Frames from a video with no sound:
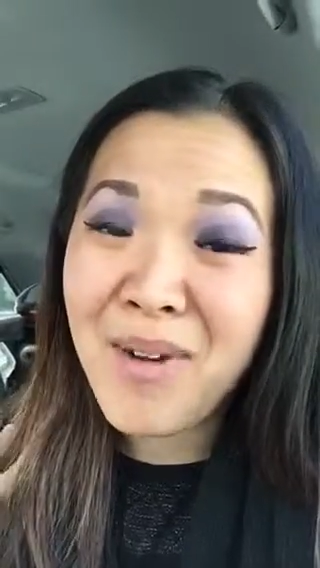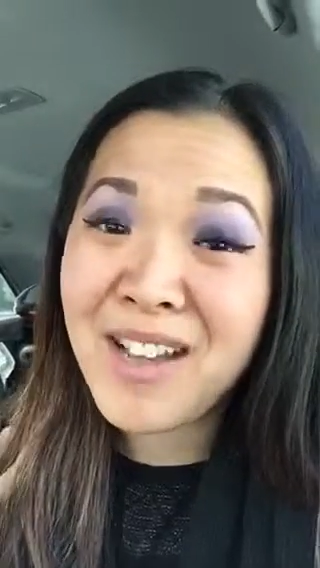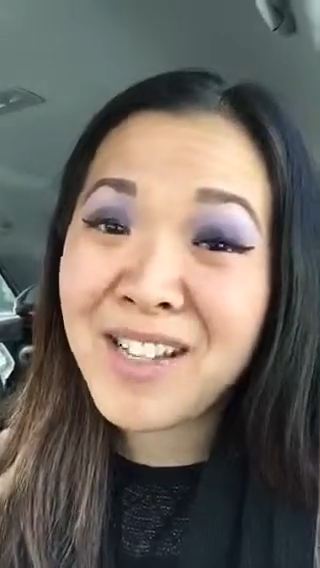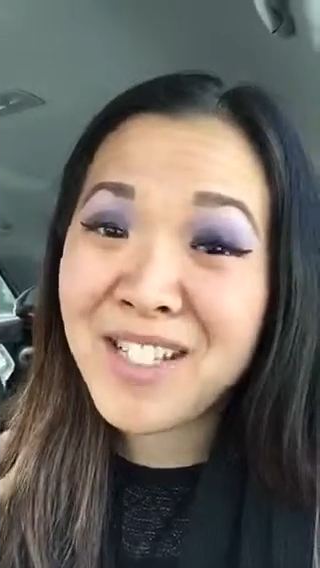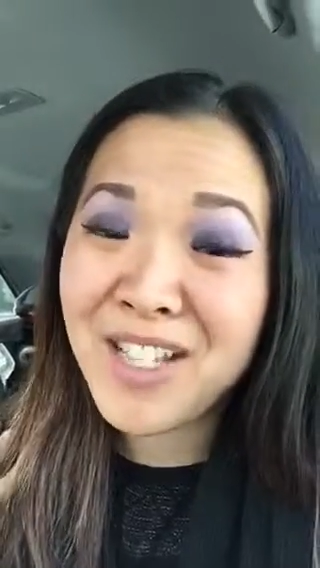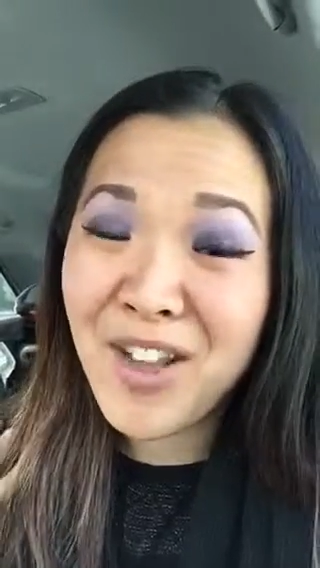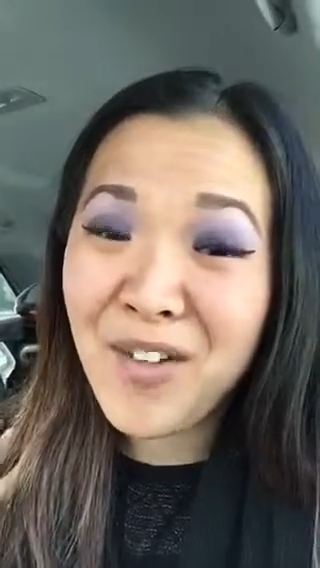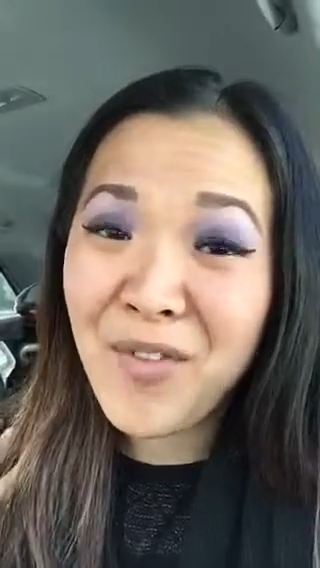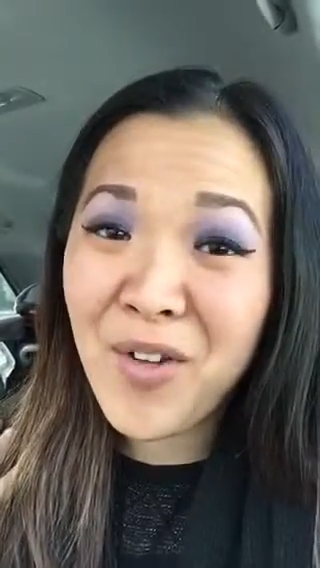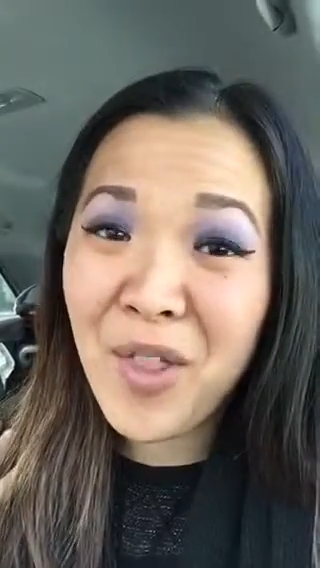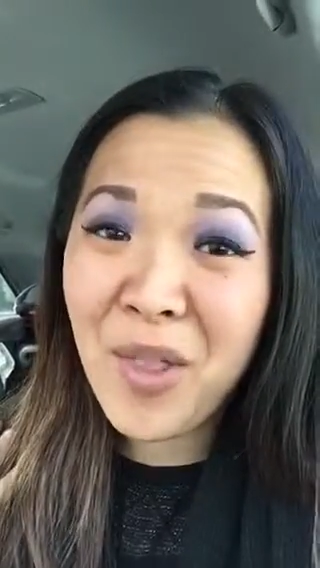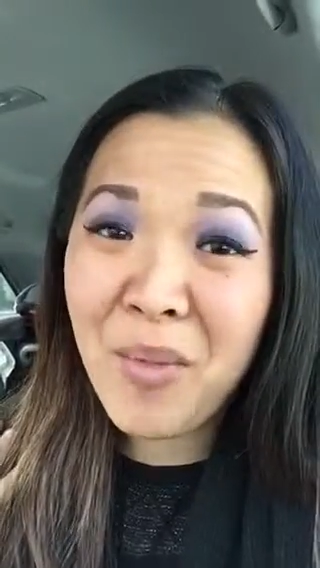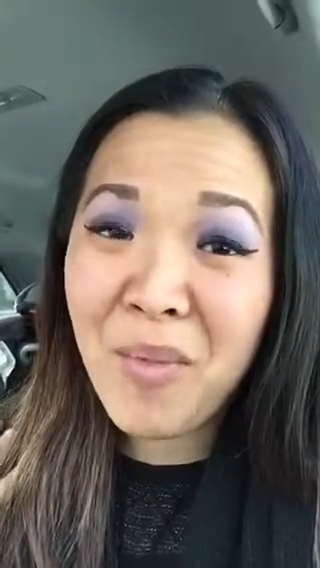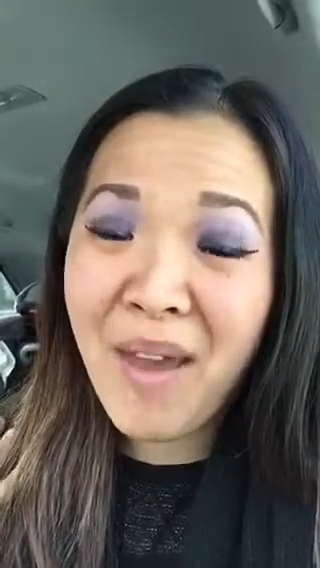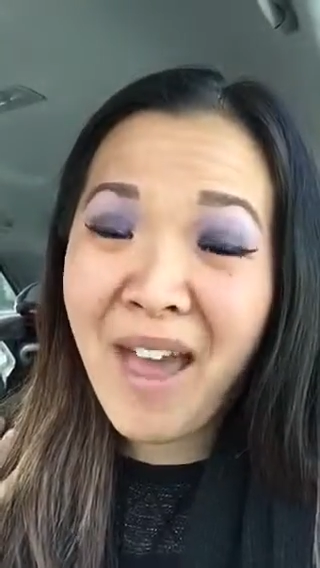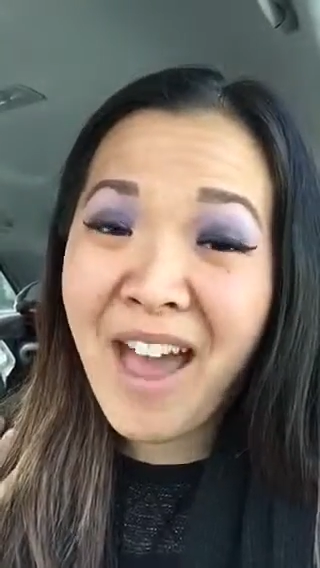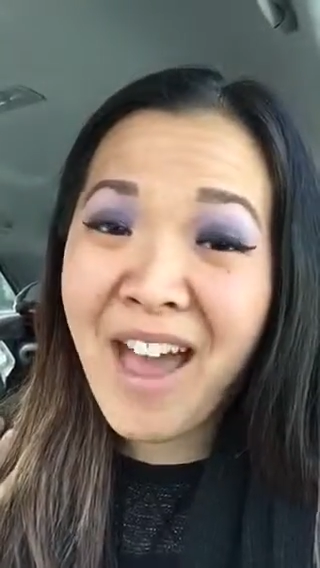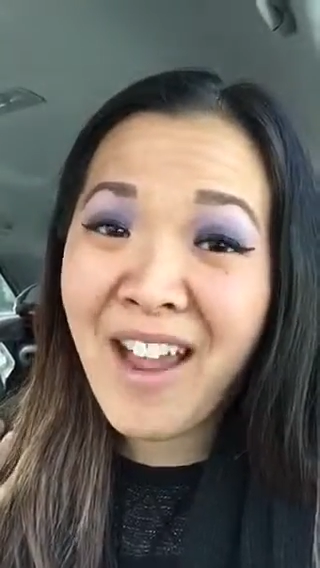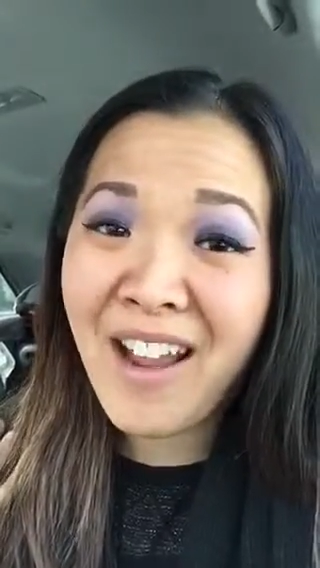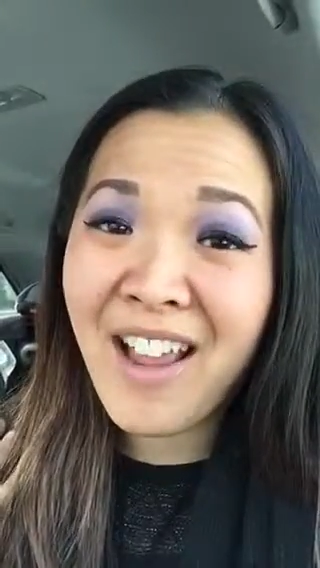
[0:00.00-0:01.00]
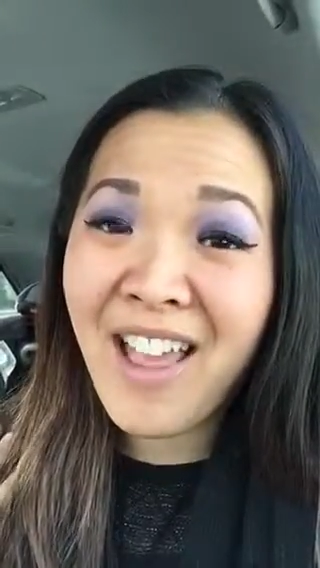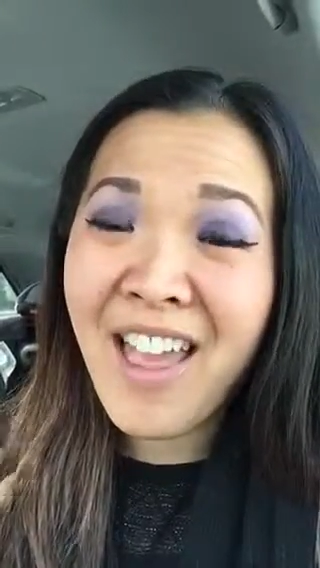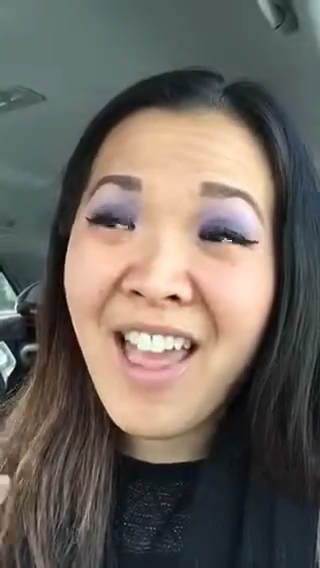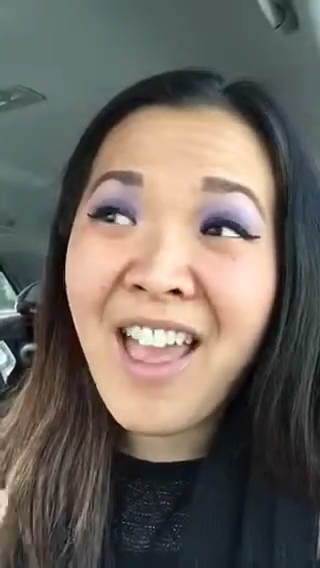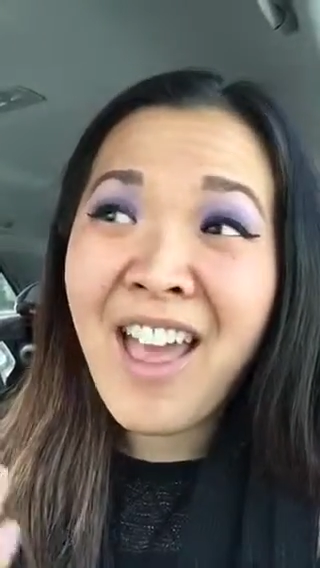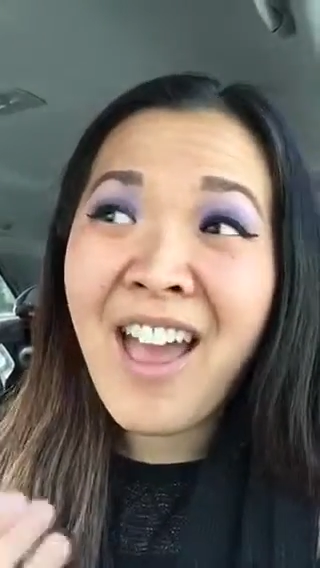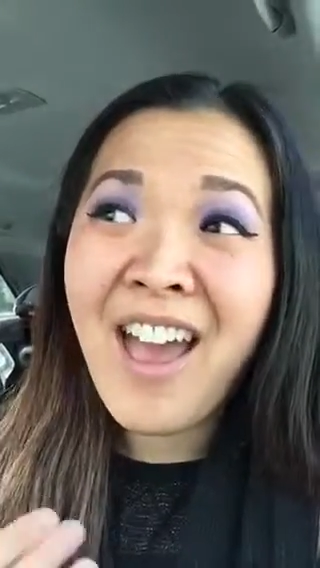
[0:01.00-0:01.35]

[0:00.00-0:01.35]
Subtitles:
myself on the back.